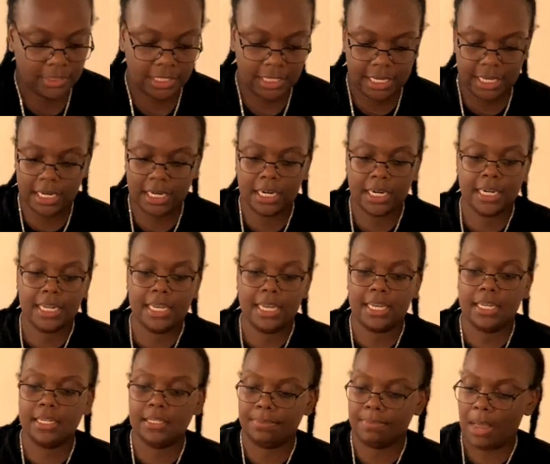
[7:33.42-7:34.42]
Here
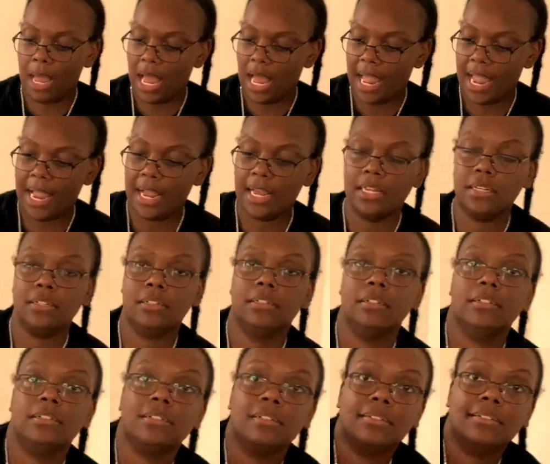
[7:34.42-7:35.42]
is my
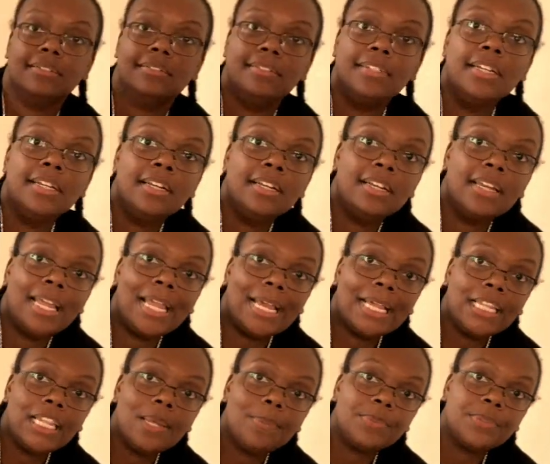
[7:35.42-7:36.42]

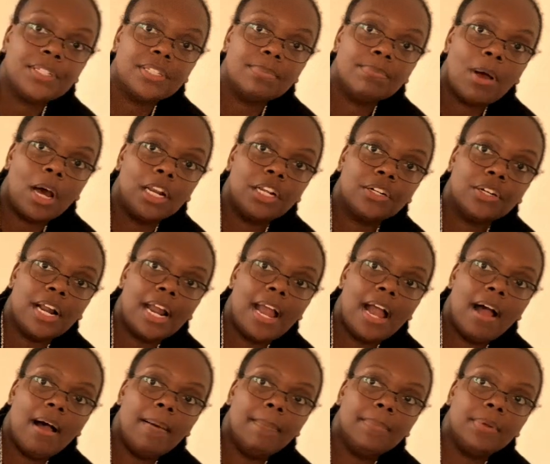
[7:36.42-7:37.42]
Eclipse
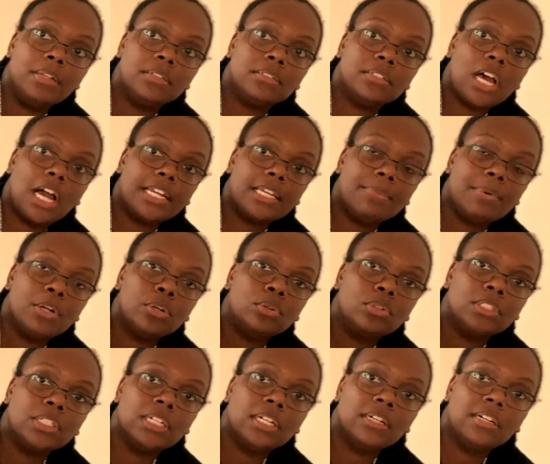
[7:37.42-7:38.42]
monogram document
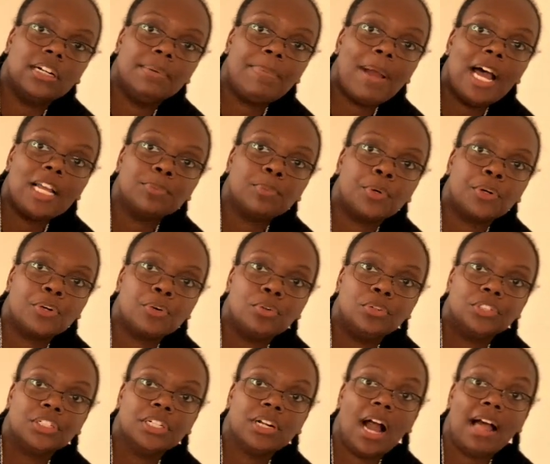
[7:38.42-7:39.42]
holder or passport
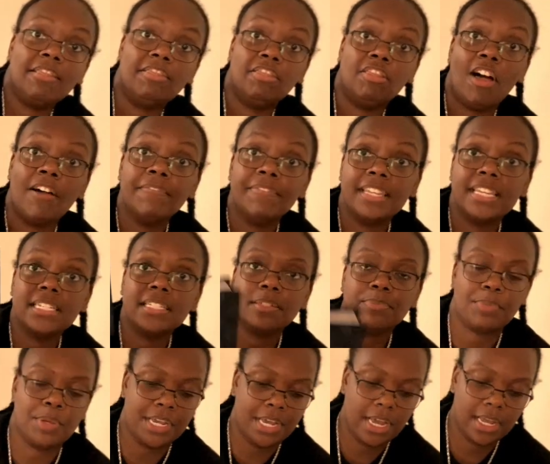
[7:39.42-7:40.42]
holder. I love this
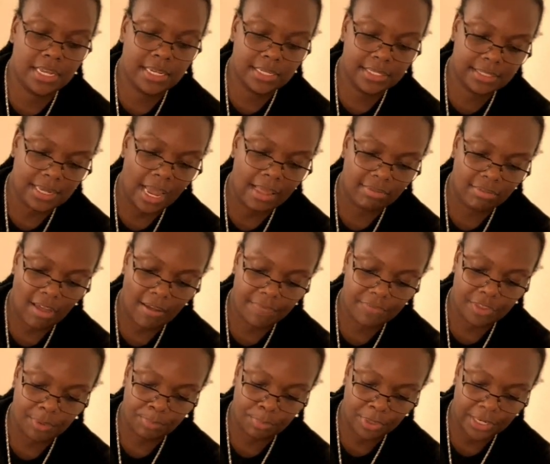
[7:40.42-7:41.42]
because I love
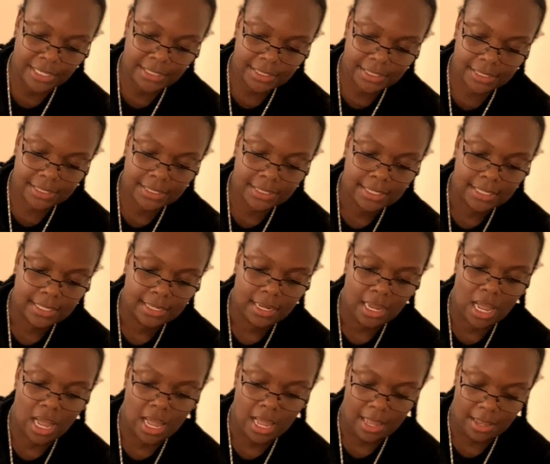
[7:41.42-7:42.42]
the print
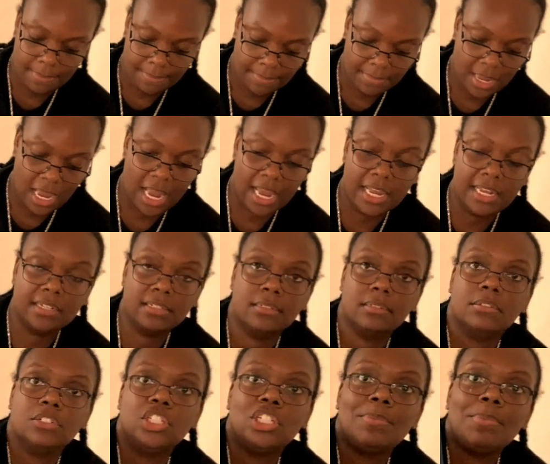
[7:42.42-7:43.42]
um, and
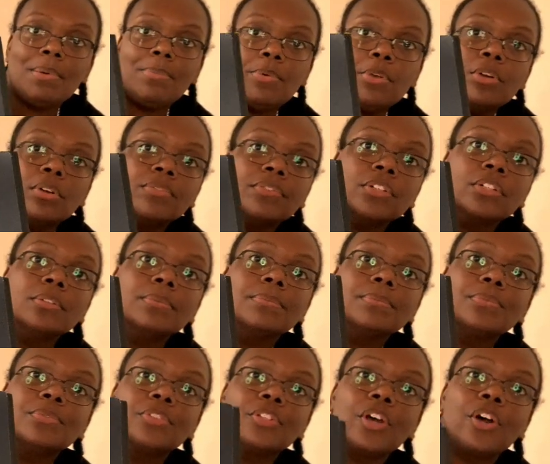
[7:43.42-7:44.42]
she'd be beautiful.
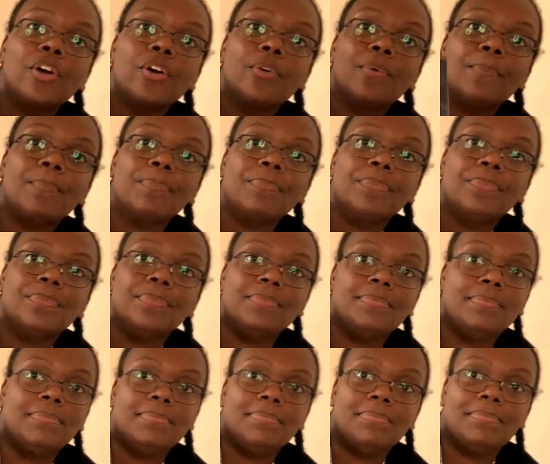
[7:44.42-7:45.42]
So
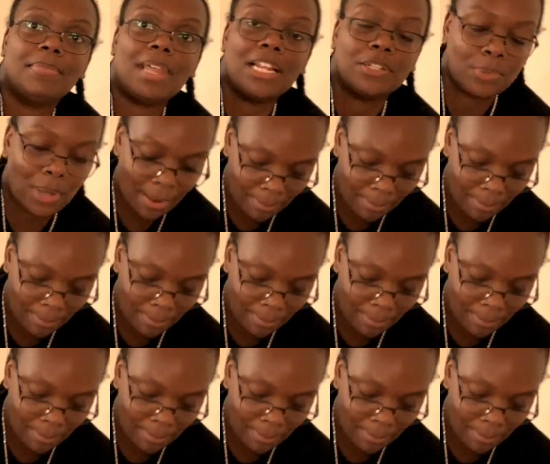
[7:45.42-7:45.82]
that's why I